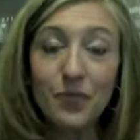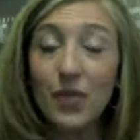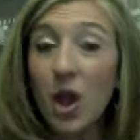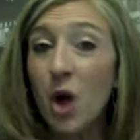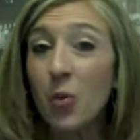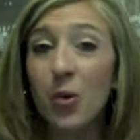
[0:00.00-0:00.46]

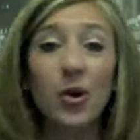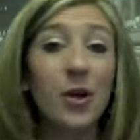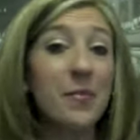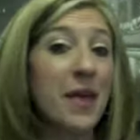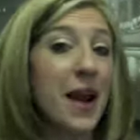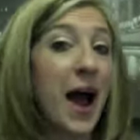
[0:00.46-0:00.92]
A
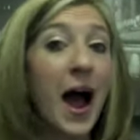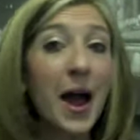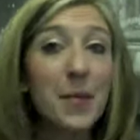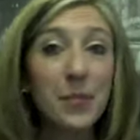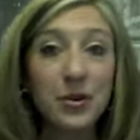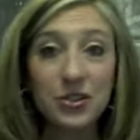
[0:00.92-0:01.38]
program that
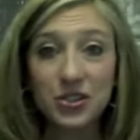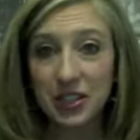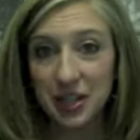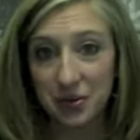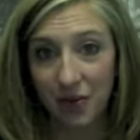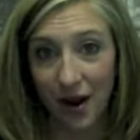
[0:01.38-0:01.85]
I
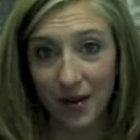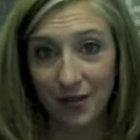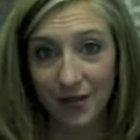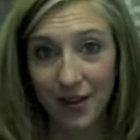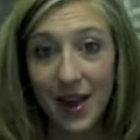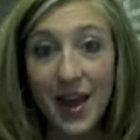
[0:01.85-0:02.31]
personally run.
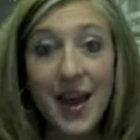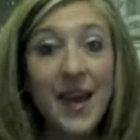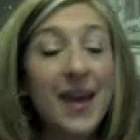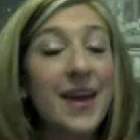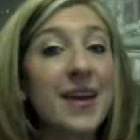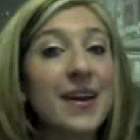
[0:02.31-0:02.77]

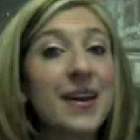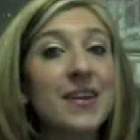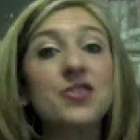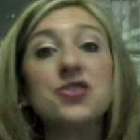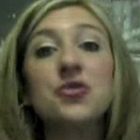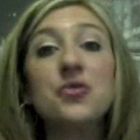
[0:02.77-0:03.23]
It
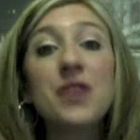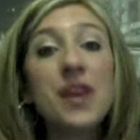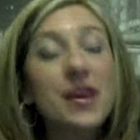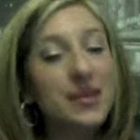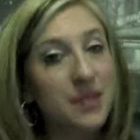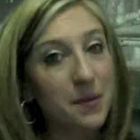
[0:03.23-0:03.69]
is
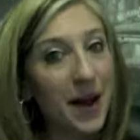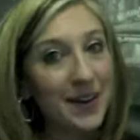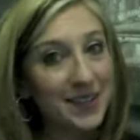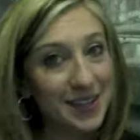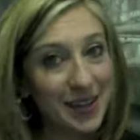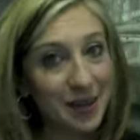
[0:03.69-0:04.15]
unique to my
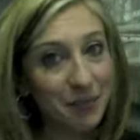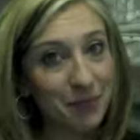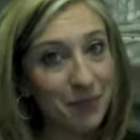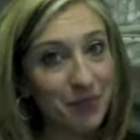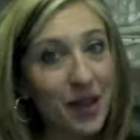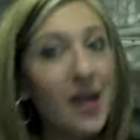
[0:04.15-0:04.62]

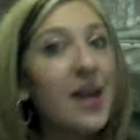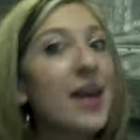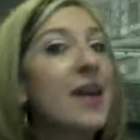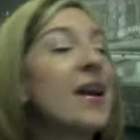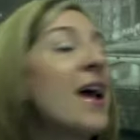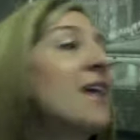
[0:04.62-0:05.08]
team.
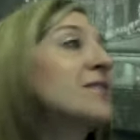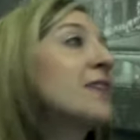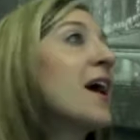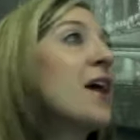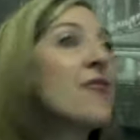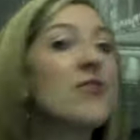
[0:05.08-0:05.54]
It has
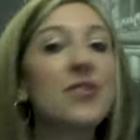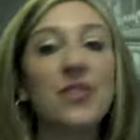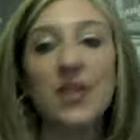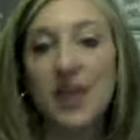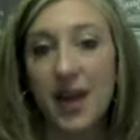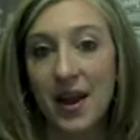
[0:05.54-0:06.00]

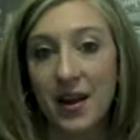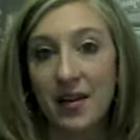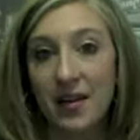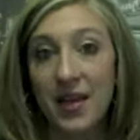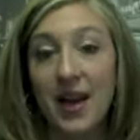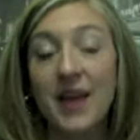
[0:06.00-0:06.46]
everything in
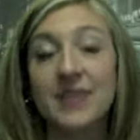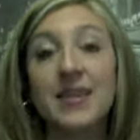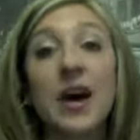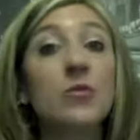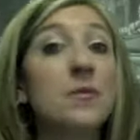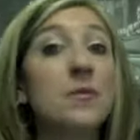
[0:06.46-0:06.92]
it that has
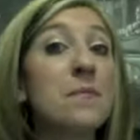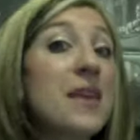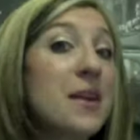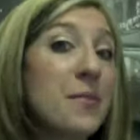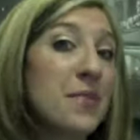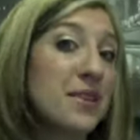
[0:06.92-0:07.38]
helped
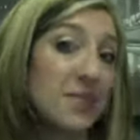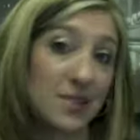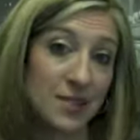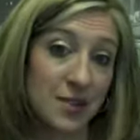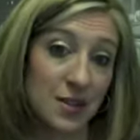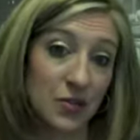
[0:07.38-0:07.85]
me to be
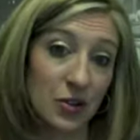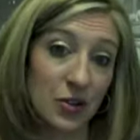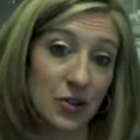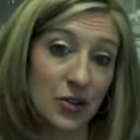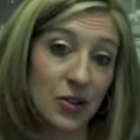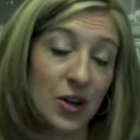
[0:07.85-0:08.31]

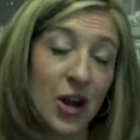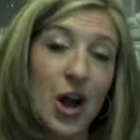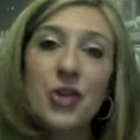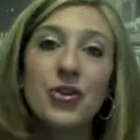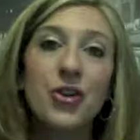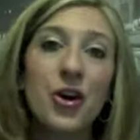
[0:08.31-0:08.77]
successful.
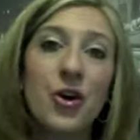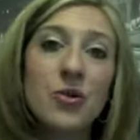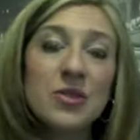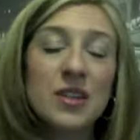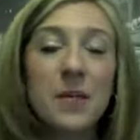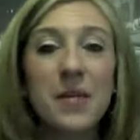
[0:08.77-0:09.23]
You know,
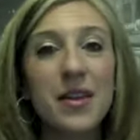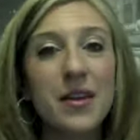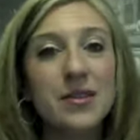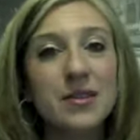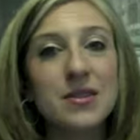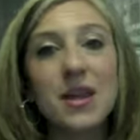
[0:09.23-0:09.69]
somebody
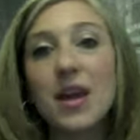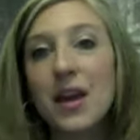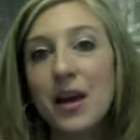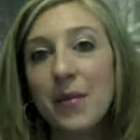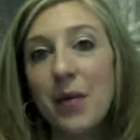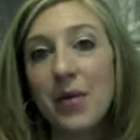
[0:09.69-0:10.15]
that's
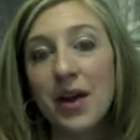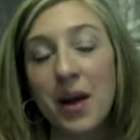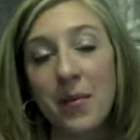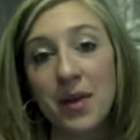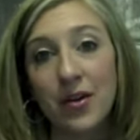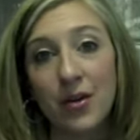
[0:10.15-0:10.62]
thinking about
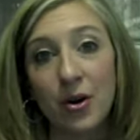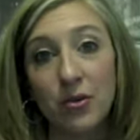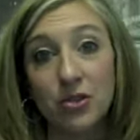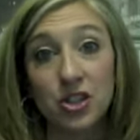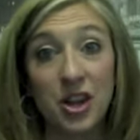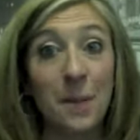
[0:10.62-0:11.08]
becoming a
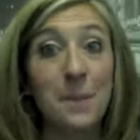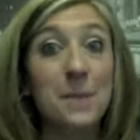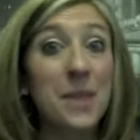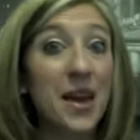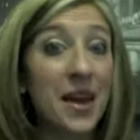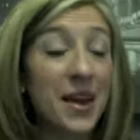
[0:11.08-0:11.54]
coach, their
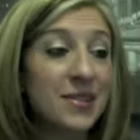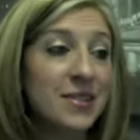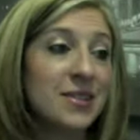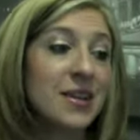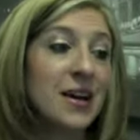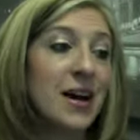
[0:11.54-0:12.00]

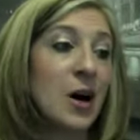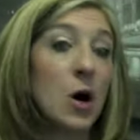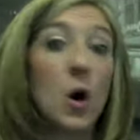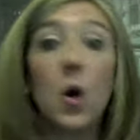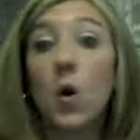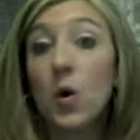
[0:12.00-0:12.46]
biggest
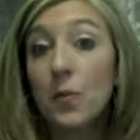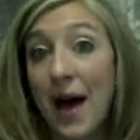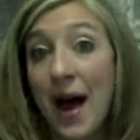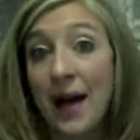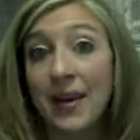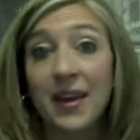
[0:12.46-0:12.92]

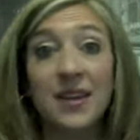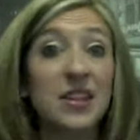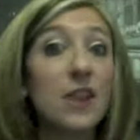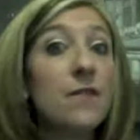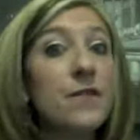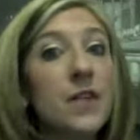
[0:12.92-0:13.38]
holdback is
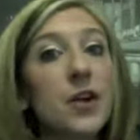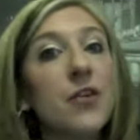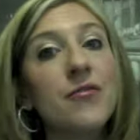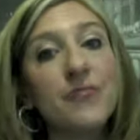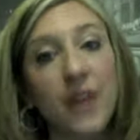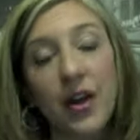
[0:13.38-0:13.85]
their fear
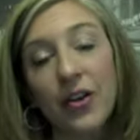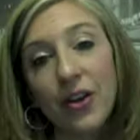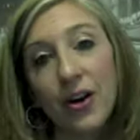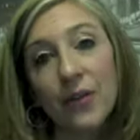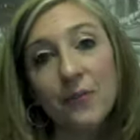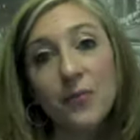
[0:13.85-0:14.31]
of
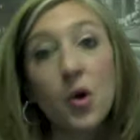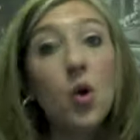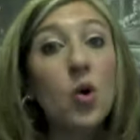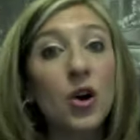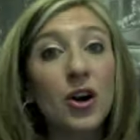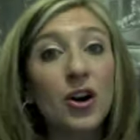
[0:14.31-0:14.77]
failure
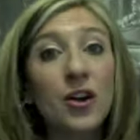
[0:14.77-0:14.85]
or